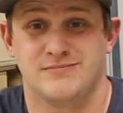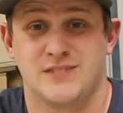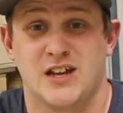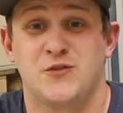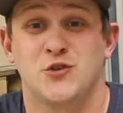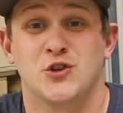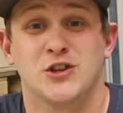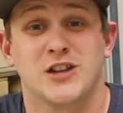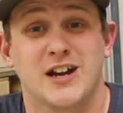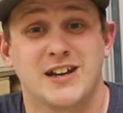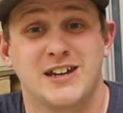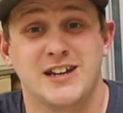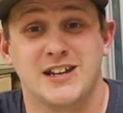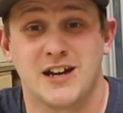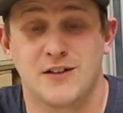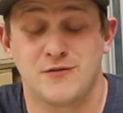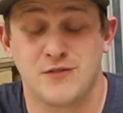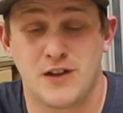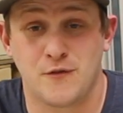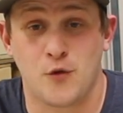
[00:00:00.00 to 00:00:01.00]
If you're lucky
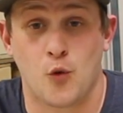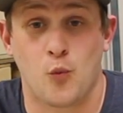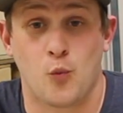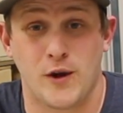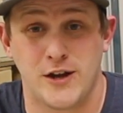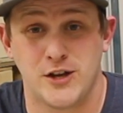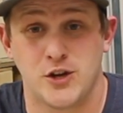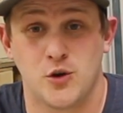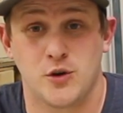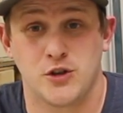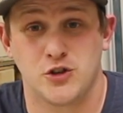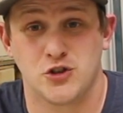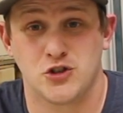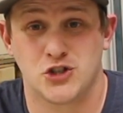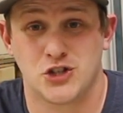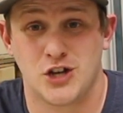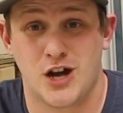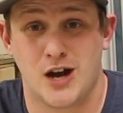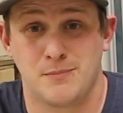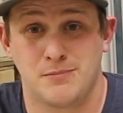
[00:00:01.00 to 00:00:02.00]
enough to have a window in your
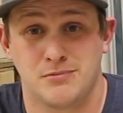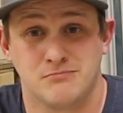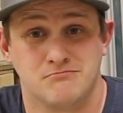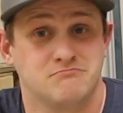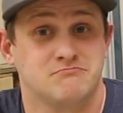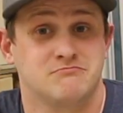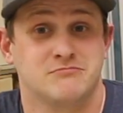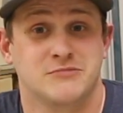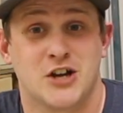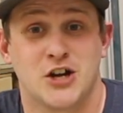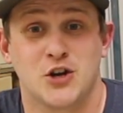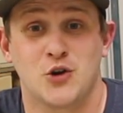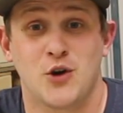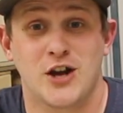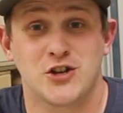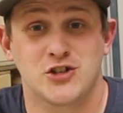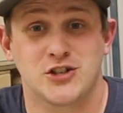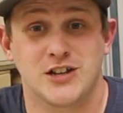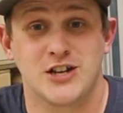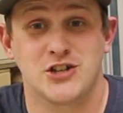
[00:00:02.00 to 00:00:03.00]
shop,
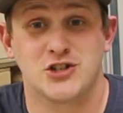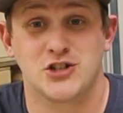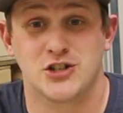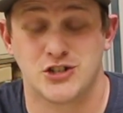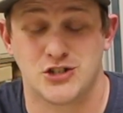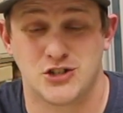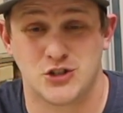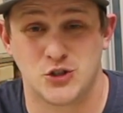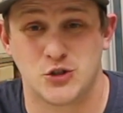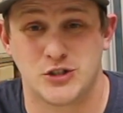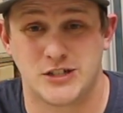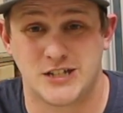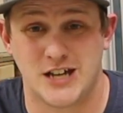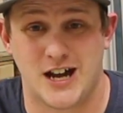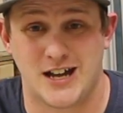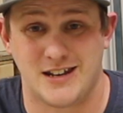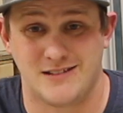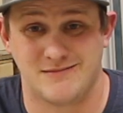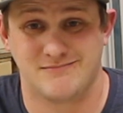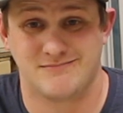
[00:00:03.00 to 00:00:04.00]
congratulations, you're
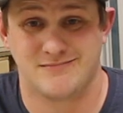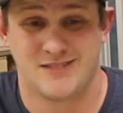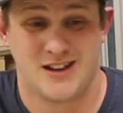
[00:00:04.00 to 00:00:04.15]
done.